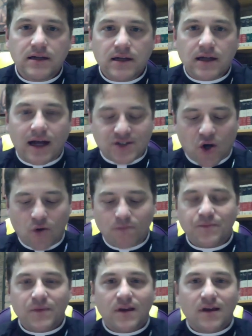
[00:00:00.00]
And so
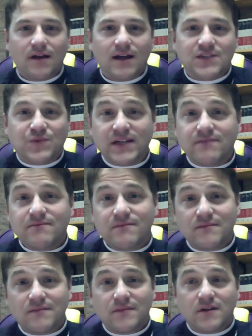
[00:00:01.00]
as we
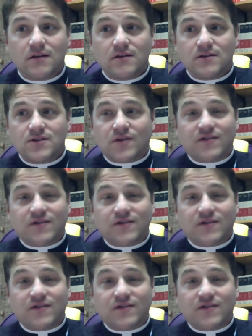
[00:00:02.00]
sort